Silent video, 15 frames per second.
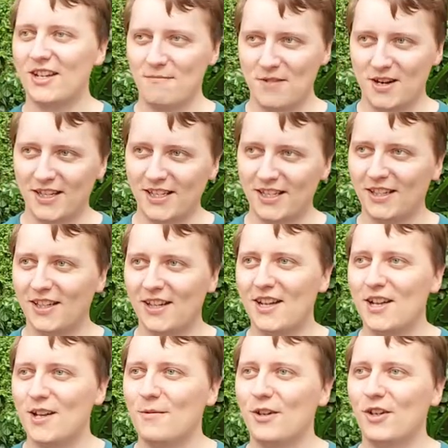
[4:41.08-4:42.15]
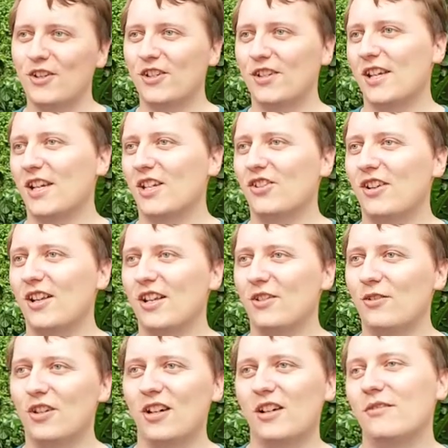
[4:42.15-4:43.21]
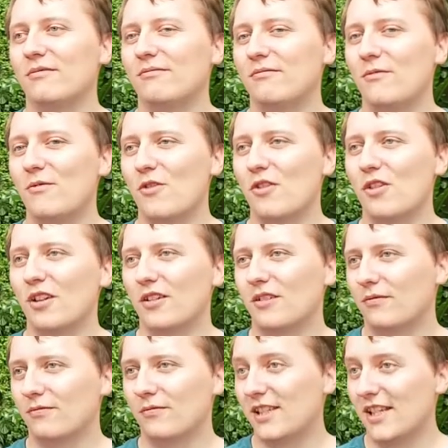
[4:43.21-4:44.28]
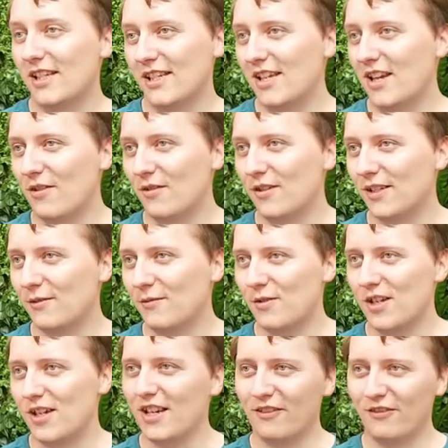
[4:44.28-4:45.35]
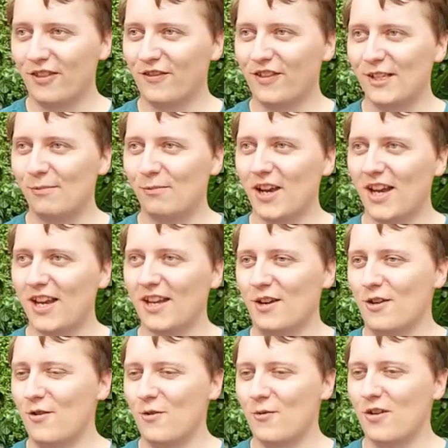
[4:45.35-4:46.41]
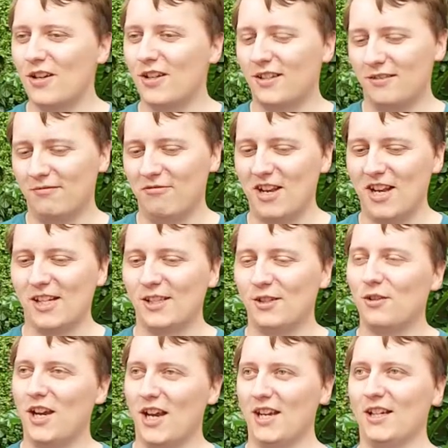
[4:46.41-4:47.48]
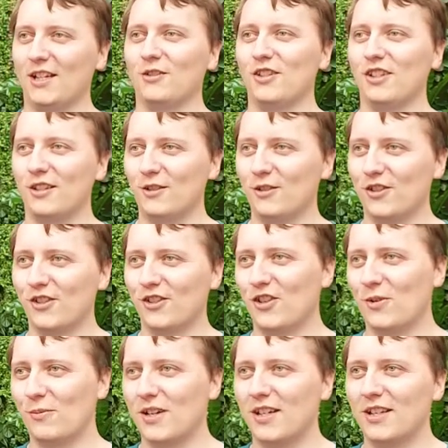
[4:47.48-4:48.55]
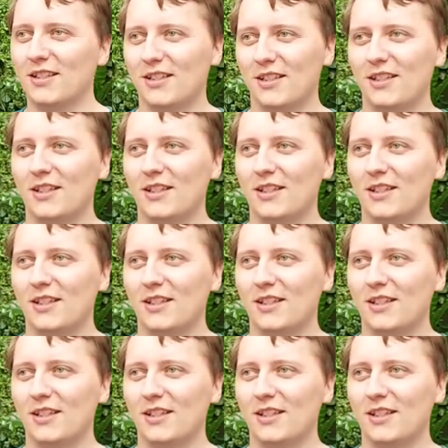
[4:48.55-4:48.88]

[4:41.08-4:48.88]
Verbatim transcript: and money. Because actually you can work 60 hours a week, get 50 paid, and no one tells you, hey, you did a good job, and